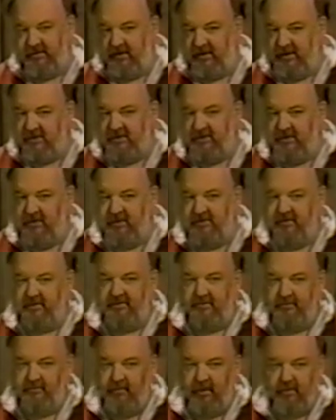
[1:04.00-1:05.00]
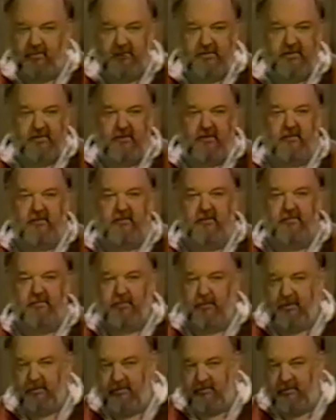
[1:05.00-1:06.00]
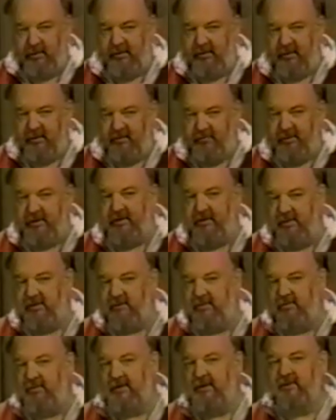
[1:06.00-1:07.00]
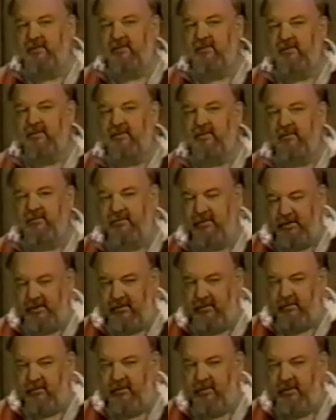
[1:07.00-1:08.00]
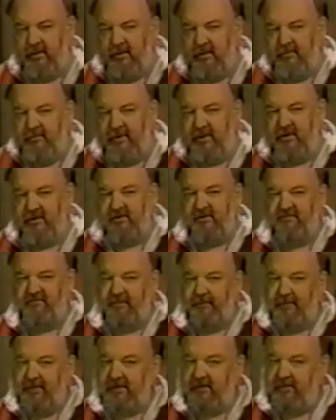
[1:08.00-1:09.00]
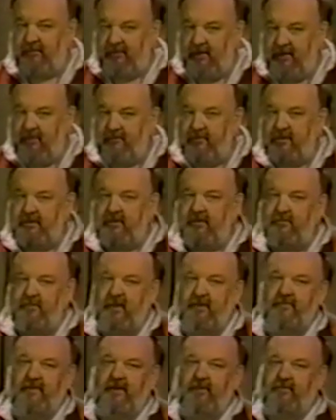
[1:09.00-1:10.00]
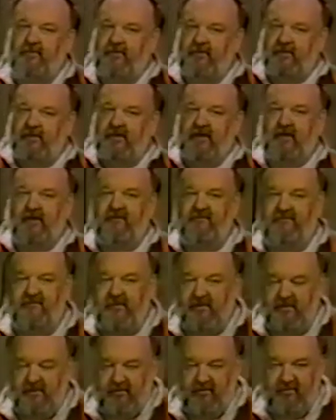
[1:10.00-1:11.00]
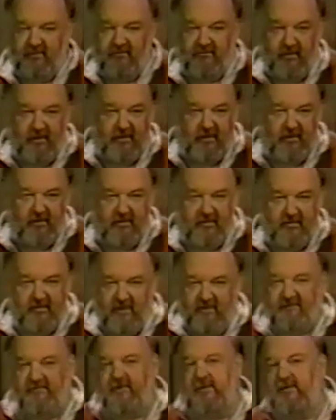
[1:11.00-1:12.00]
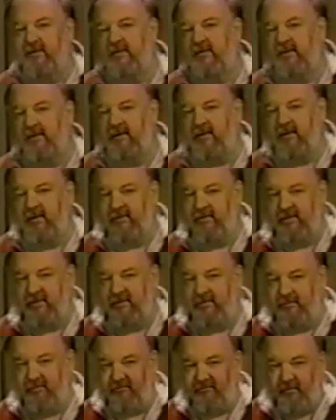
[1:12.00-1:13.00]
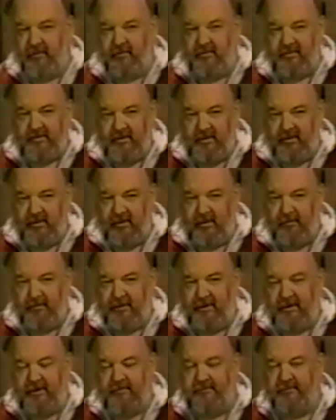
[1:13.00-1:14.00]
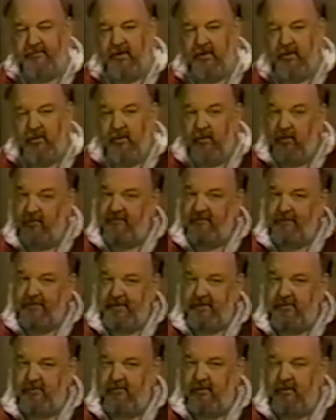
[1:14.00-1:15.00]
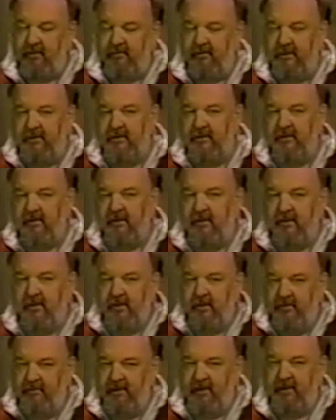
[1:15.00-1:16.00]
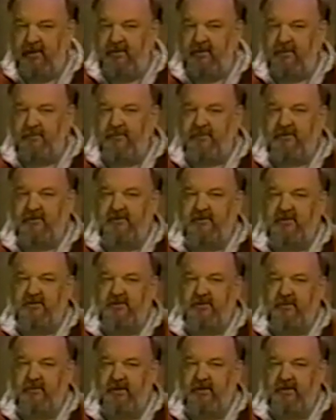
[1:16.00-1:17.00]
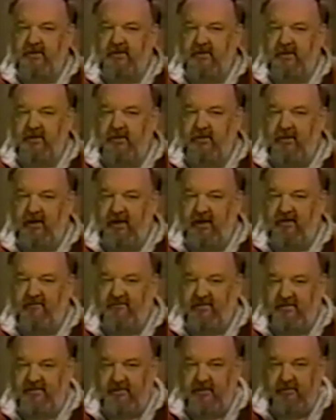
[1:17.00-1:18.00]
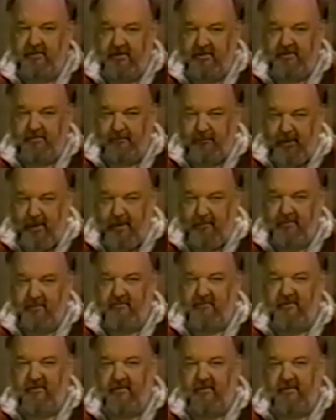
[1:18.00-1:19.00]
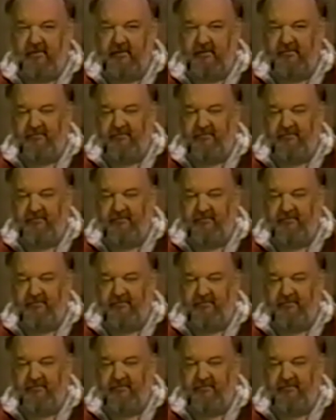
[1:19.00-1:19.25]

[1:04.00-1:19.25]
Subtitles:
selection isn't the most important one, but it is quite critical, because if you pick the right one, you might be able to have a very definite increase in performance of your airplane. Or if you pick the wrong one, you may end up with a situation that you have a serious problem, a